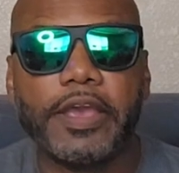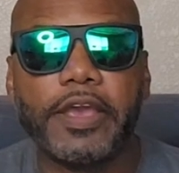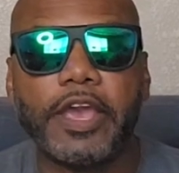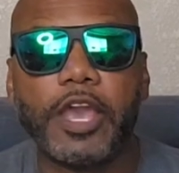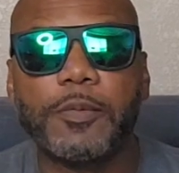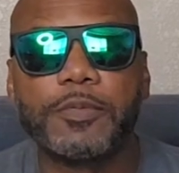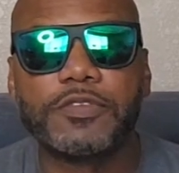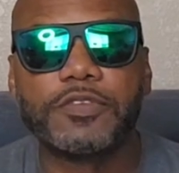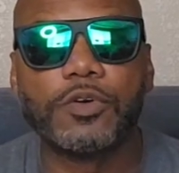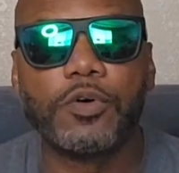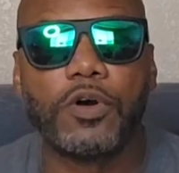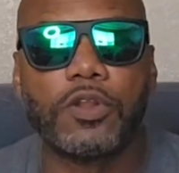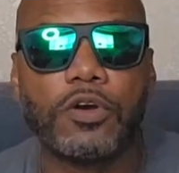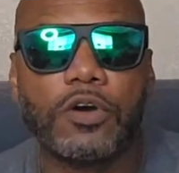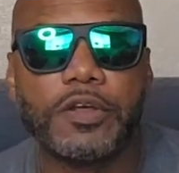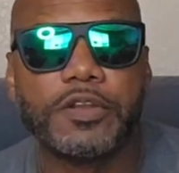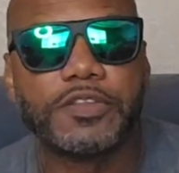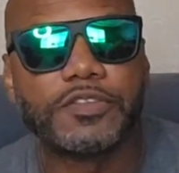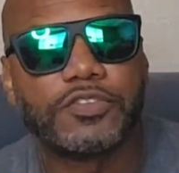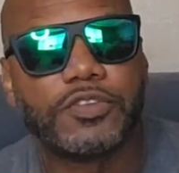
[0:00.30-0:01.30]
Hey, what's going
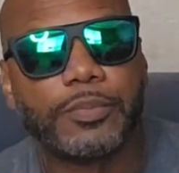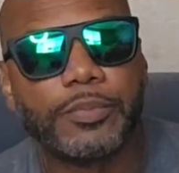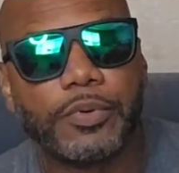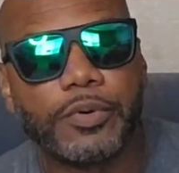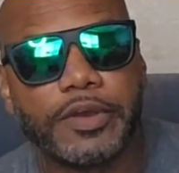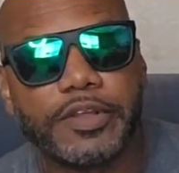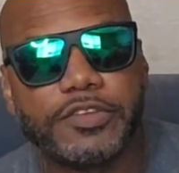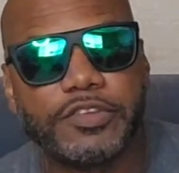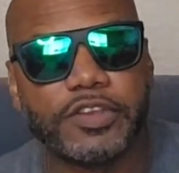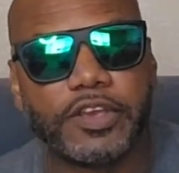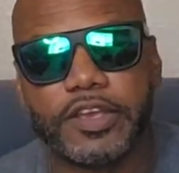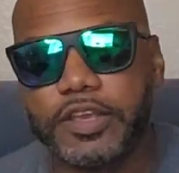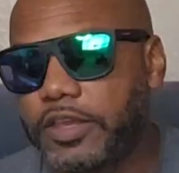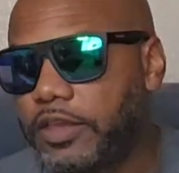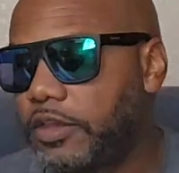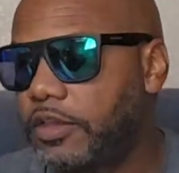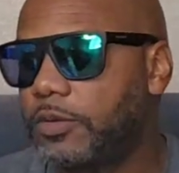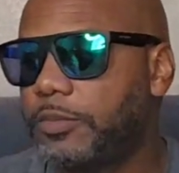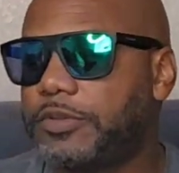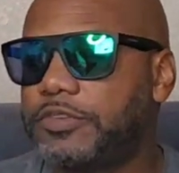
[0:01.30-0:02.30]
on? It's your boy
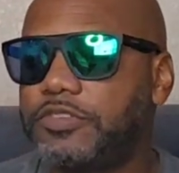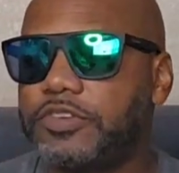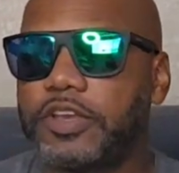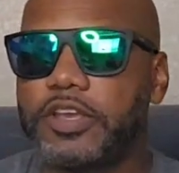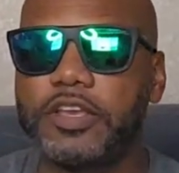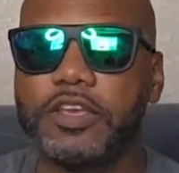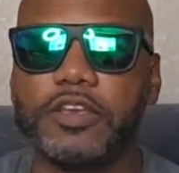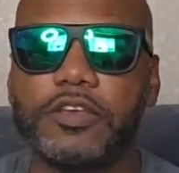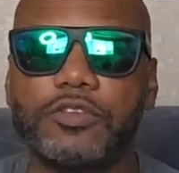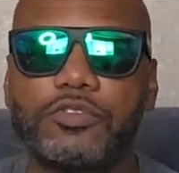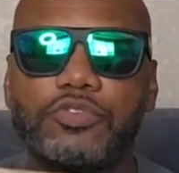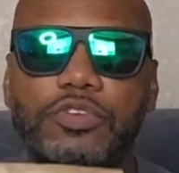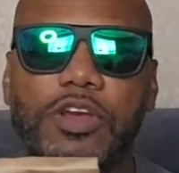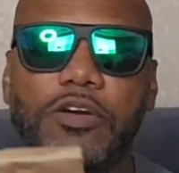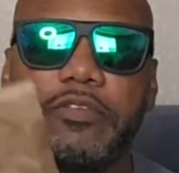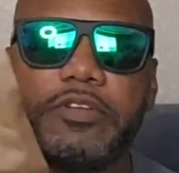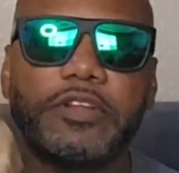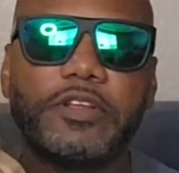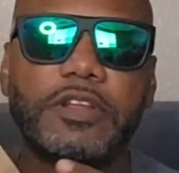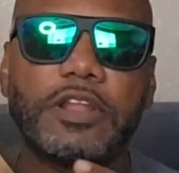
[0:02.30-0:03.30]
J-Hen with J-Hen
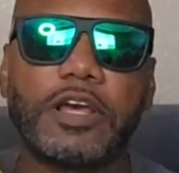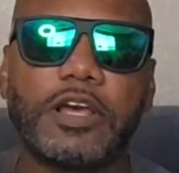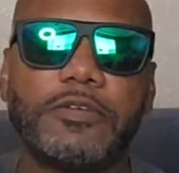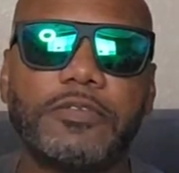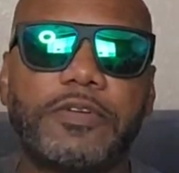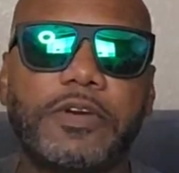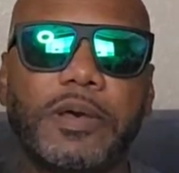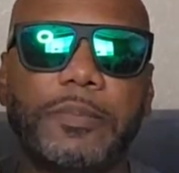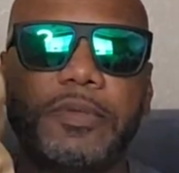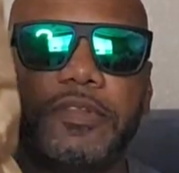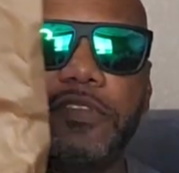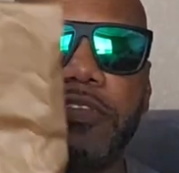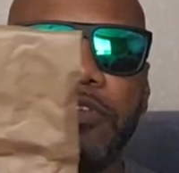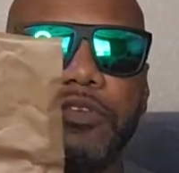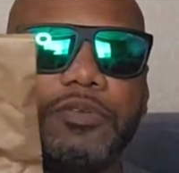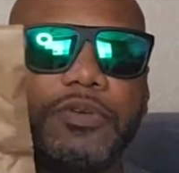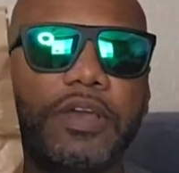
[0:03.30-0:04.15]
Travel and Life, coming to you